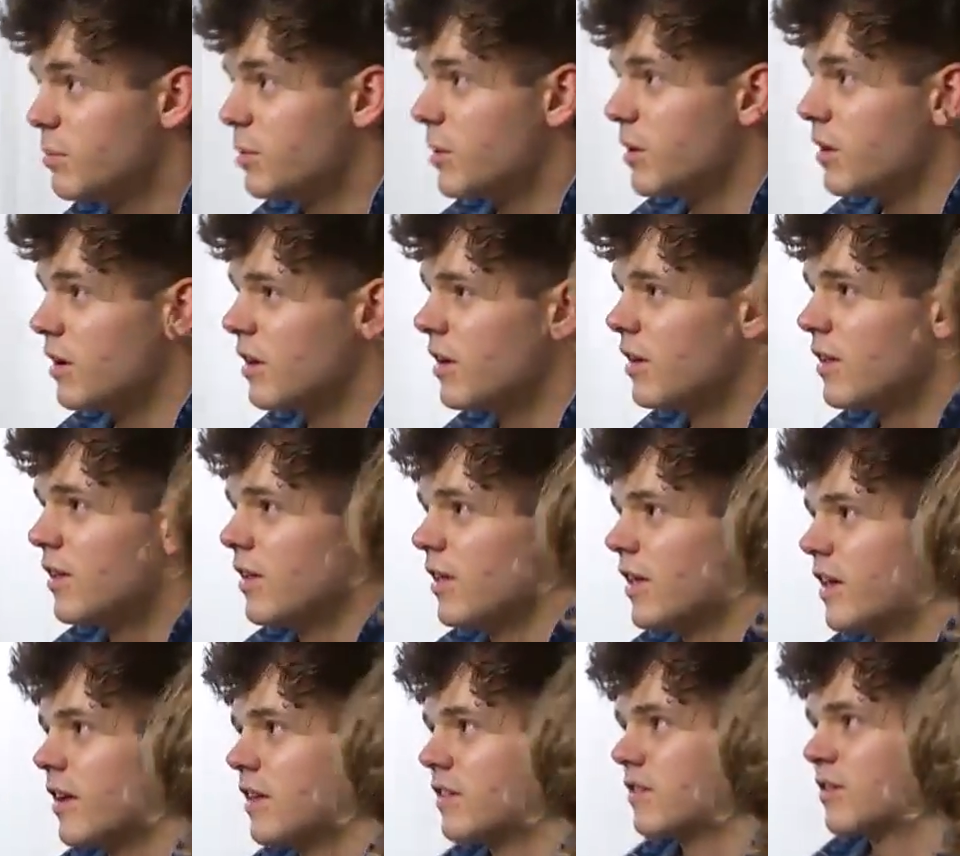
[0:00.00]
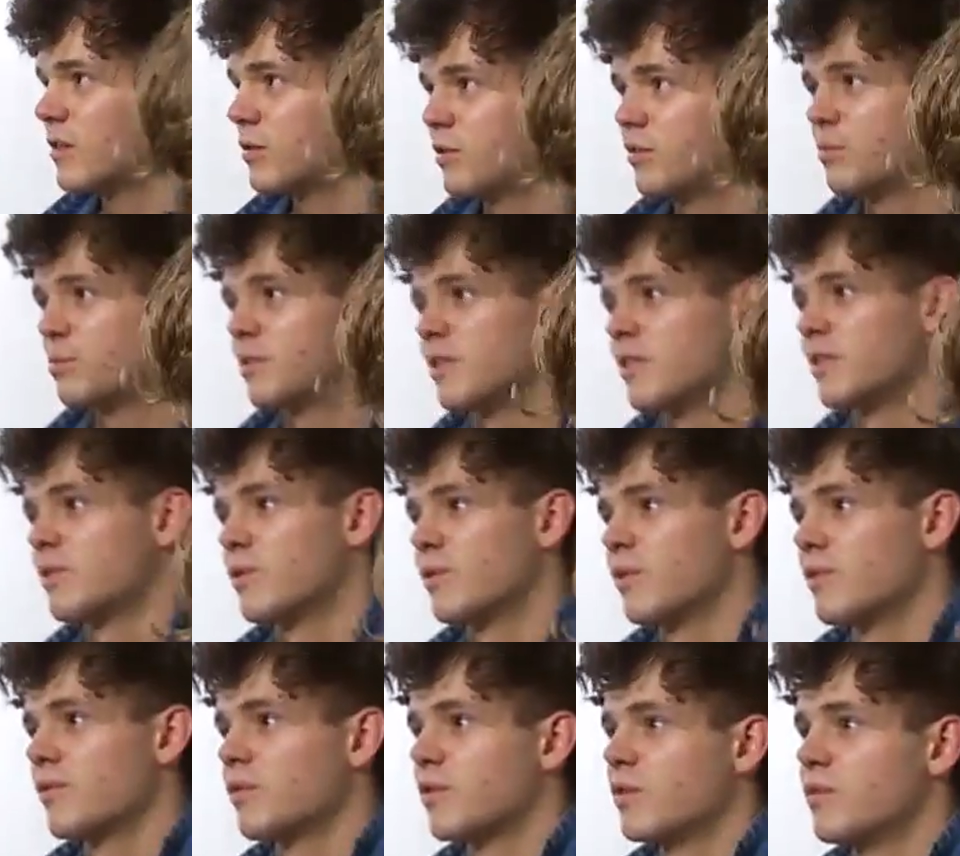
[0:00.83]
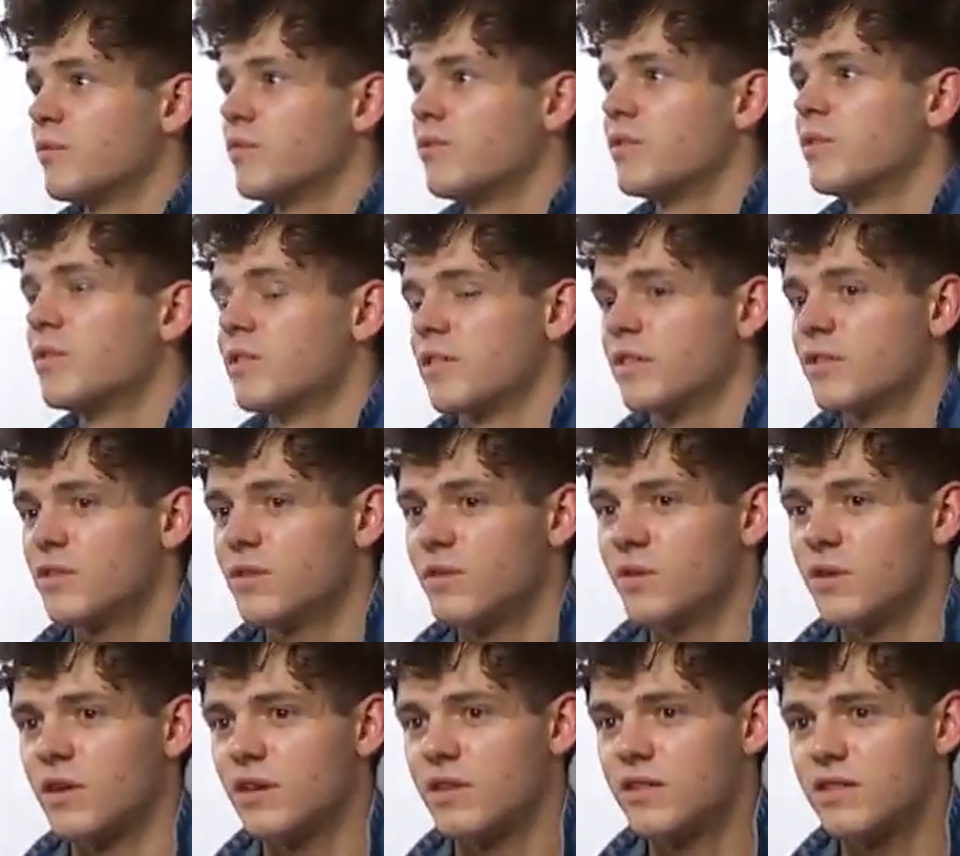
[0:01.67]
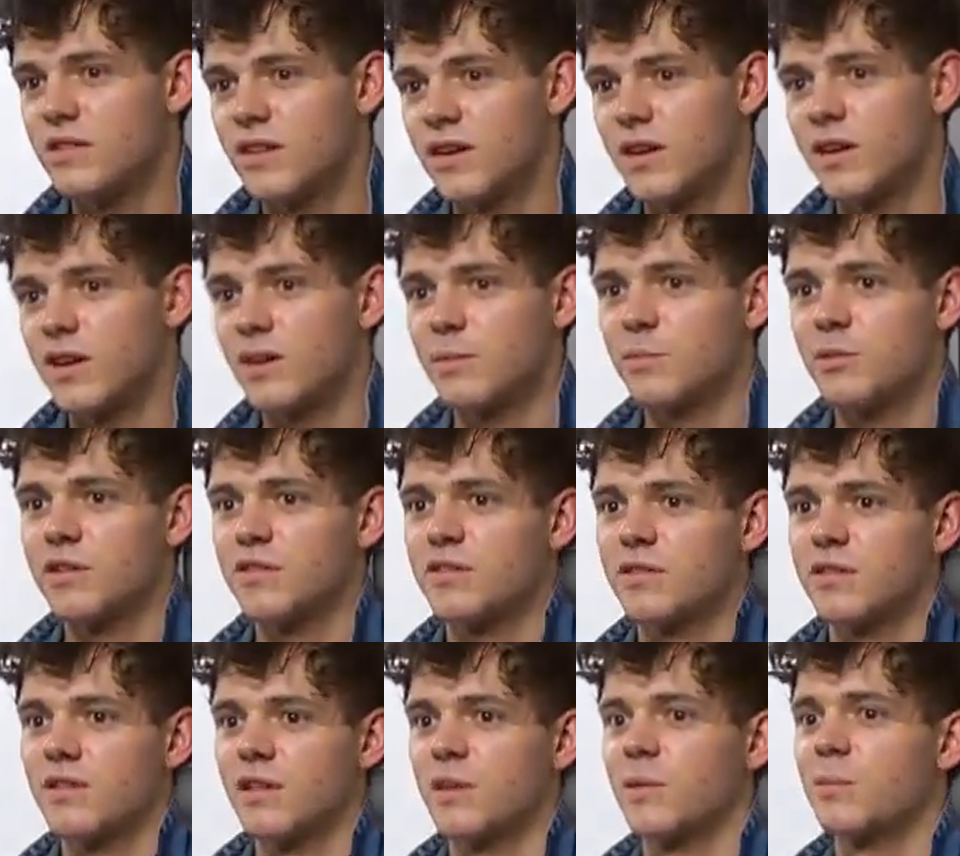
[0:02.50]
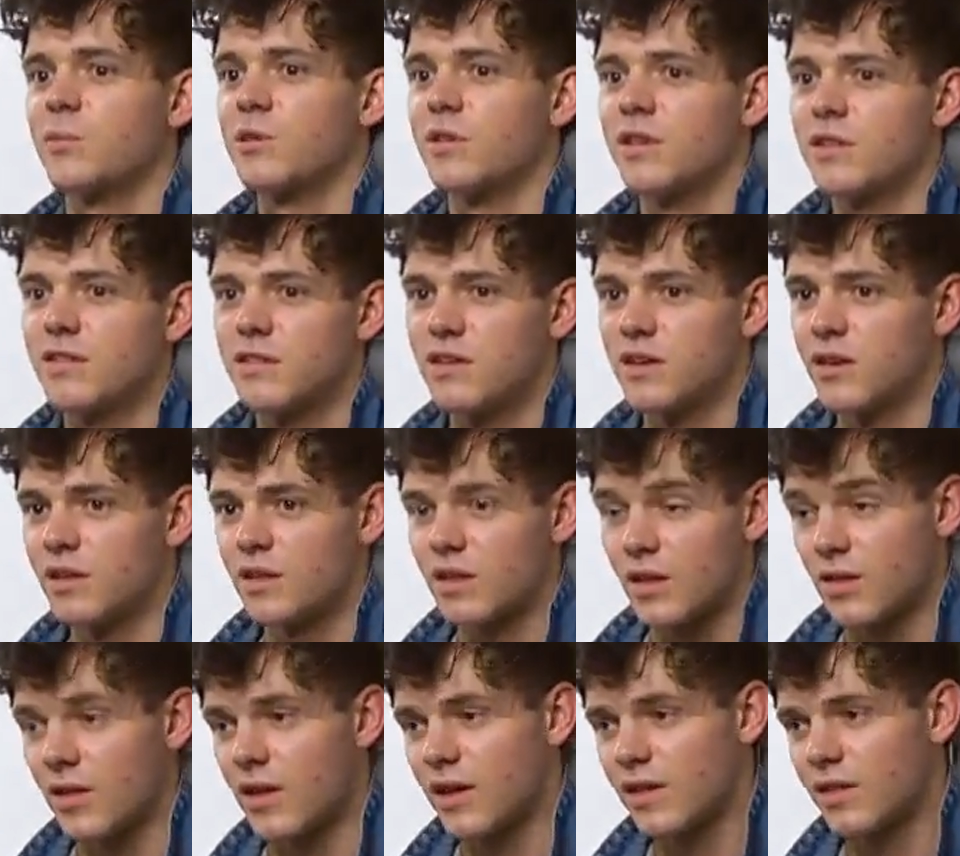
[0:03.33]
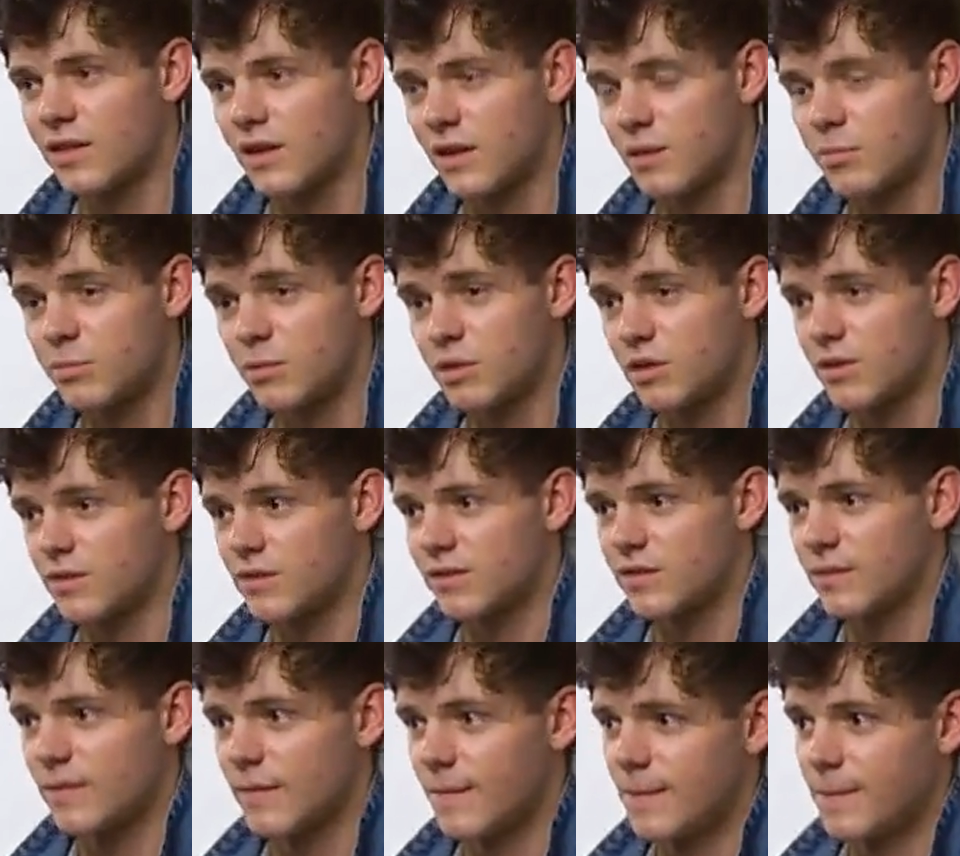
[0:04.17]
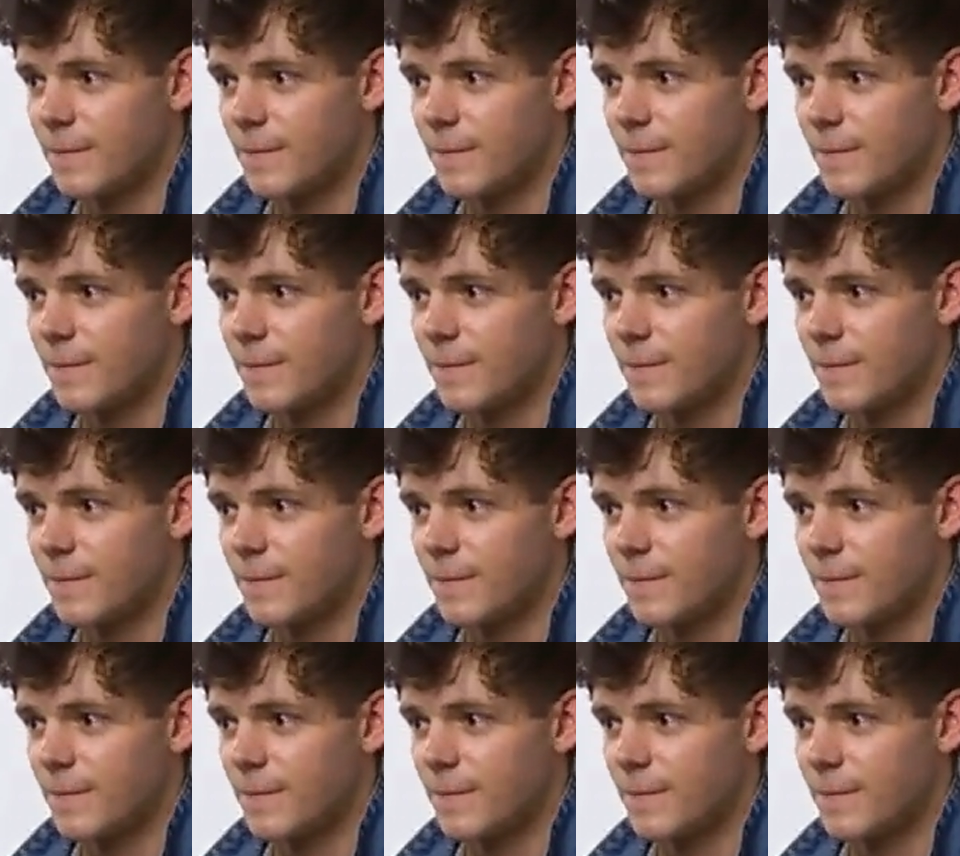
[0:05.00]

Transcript: But it's always been sort of confusing to us that anybody's labeled us anything like that, because